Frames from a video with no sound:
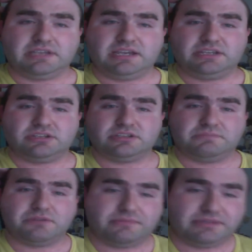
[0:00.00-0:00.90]
I should
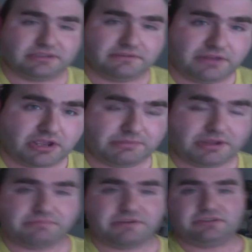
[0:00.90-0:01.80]
spoil myself now, but
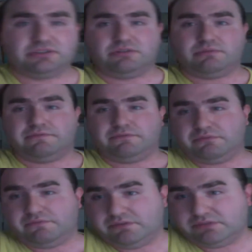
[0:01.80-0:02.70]
I'm probably just going to wait for the
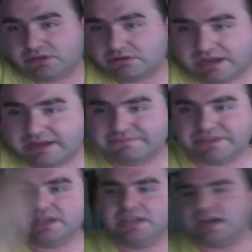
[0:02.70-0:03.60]
review. So,
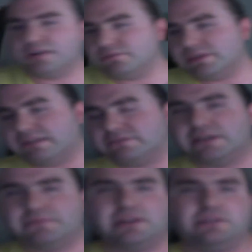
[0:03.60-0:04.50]
I don't really have
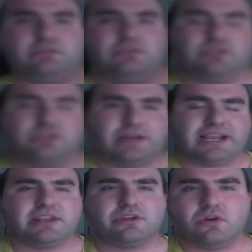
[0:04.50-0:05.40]
time right now to look. So, I
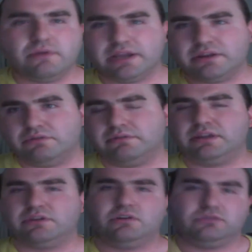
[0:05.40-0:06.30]
gotta
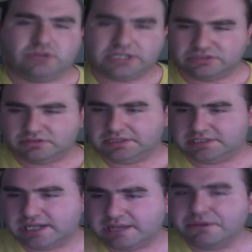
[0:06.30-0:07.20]
go. So, I just look at
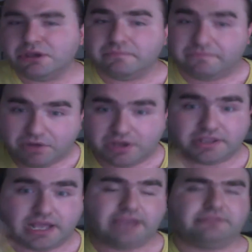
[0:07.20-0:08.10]
the time.
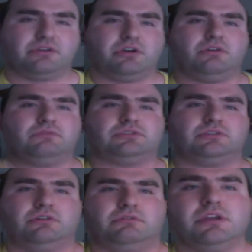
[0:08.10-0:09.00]
Fuck, I have to go.
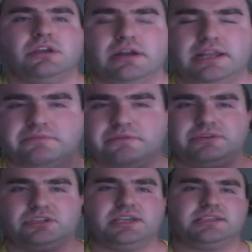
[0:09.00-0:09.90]
So, alright, that's pretty
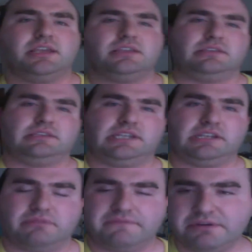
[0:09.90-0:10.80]
much it. So, it's the
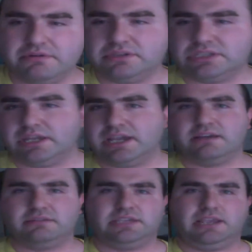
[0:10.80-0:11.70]
Ninja Reviewer signing
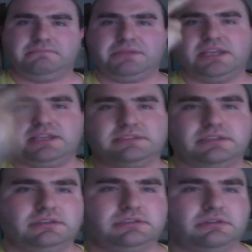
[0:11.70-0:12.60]
out, saying
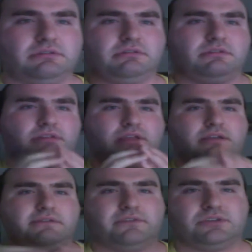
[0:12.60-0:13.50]
peace, soul,
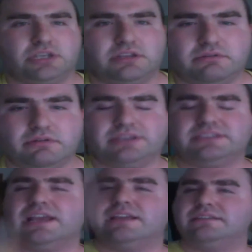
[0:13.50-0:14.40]
love, chicken
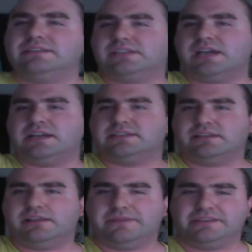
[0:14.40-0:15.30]
grease, and the sky's
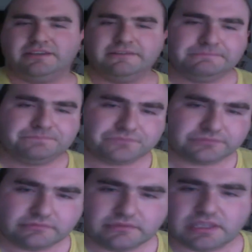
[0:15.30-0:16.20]
the limit.
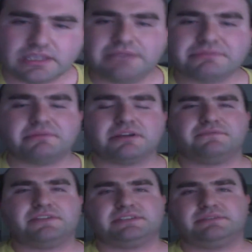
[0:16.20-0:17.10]
I'm Bill Manga
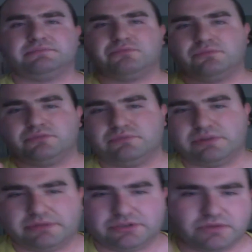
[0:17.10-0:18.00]
fans, keep supporting what you
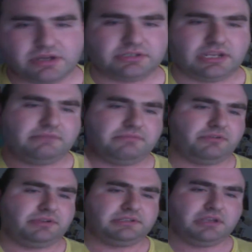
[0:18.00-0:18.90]
read and what you watch, and
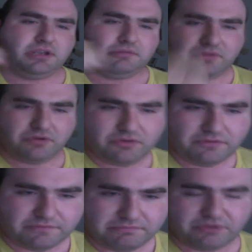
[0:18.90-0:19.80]
bronies, bro
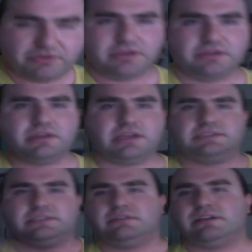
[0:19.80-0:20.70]
hoof, and brony on,
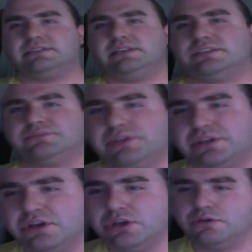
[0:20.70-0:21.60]
guys. See you guys next
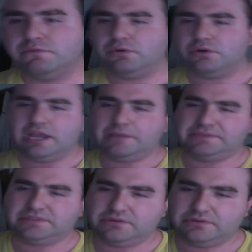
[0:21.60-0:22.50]
week for
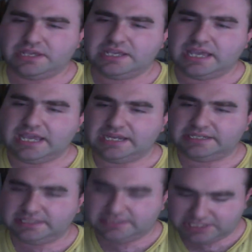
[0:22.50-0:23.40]
episode
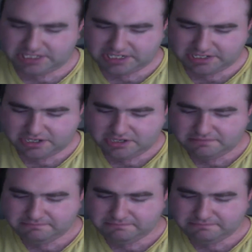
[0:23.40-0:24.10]
18.